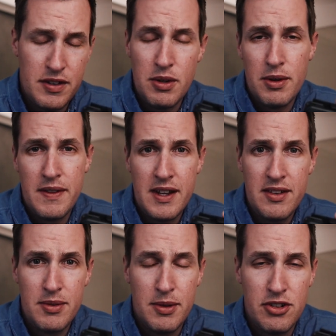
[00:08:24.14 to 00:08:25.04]
view on
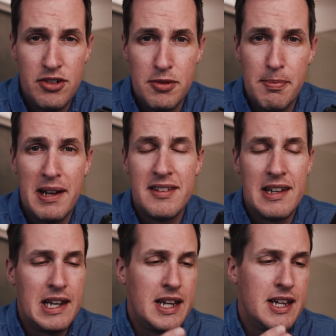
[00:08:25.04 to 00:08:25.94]
this, which is
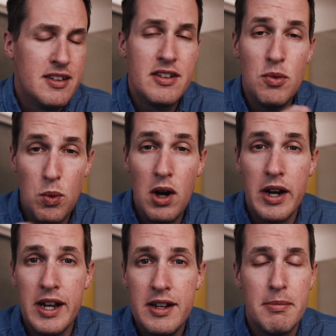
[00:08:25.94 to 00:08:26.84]
basically still
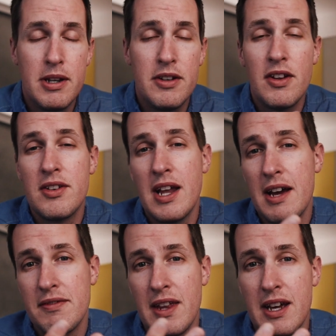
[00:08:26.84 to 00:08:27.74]
wide, but it doesn't
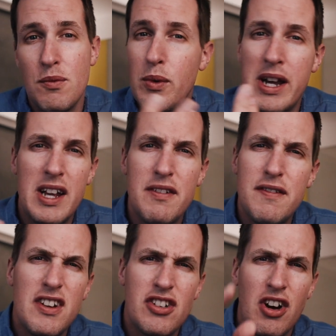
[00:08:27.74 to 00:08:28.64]
have that weird
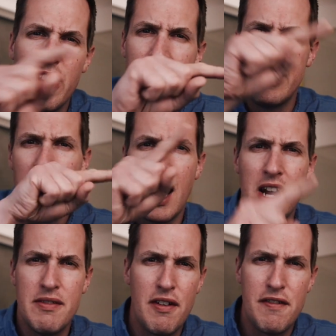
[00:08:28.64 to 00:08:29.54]
fisheye
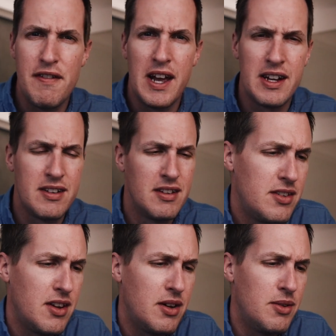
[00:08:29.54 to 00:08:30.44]
kind of effect.
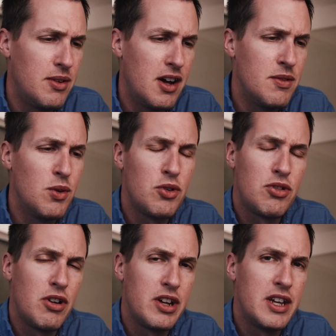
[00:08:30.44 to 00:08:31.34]
So I'm not
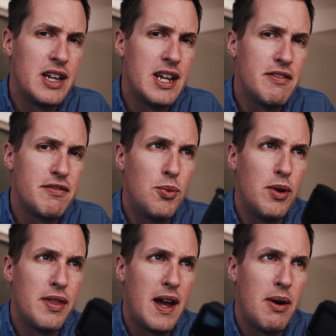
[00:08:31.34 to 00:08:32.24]
sure I could live
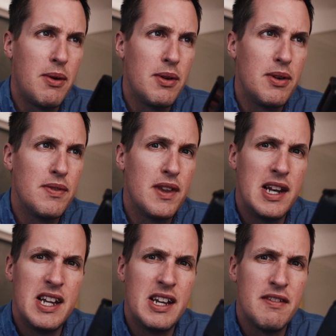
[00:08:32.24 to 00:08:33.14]
without the
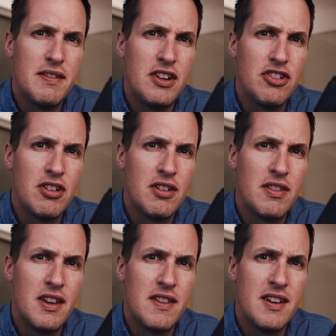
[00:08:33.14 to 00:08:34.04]
linear feature
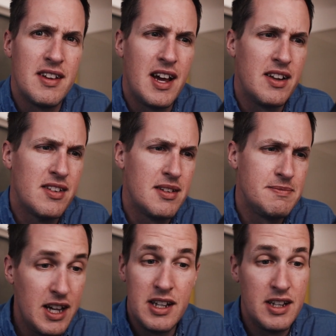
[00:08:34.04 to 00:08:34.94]
that this has.
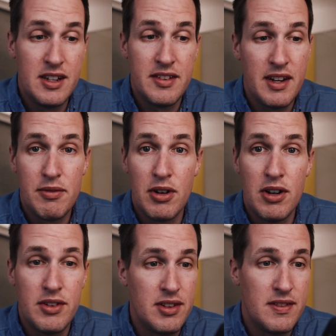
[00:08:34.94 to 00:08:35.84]
And in the same
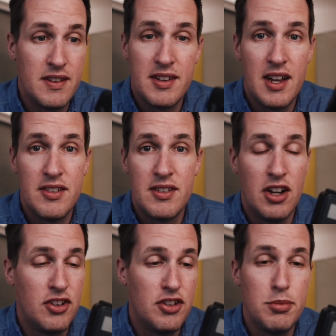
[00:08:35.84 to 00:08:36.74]
regards, this has
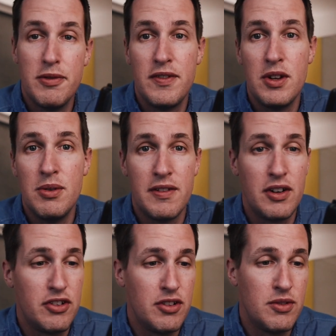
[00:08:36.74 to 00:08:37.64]
a super view
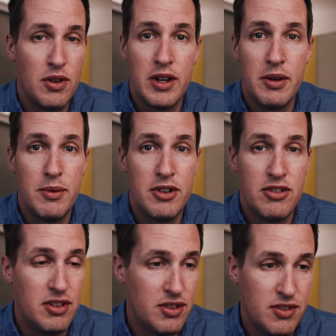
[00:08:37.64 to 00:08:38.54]
function on it,
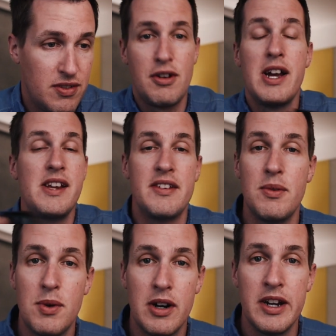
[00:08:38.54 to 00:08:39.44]
which is crazy
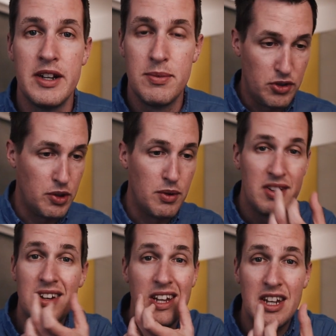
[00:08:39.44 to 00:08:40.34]
wide. So you want
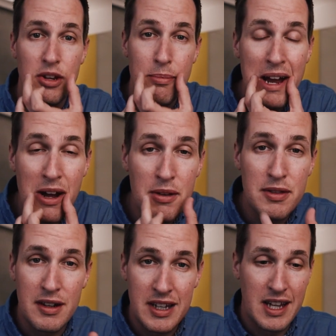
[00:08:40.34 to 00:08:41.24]
to stick it in your
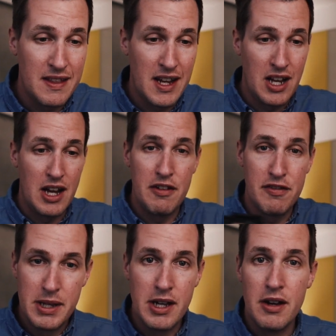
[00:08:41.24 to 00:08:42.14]
mouth and get that kind
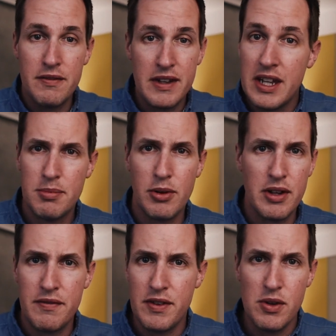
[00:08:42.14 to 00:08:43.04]
of POV,
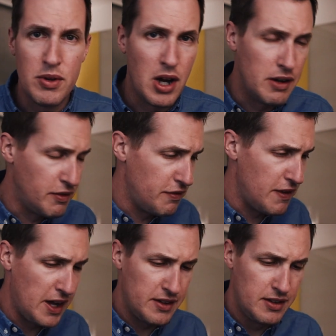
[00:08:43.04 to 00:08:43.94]
point of view kind of
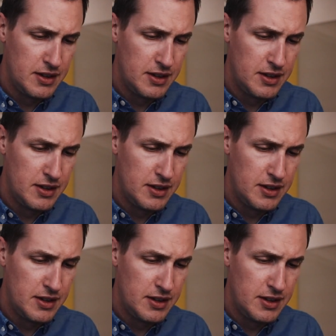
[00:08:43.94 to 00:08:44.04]
effect.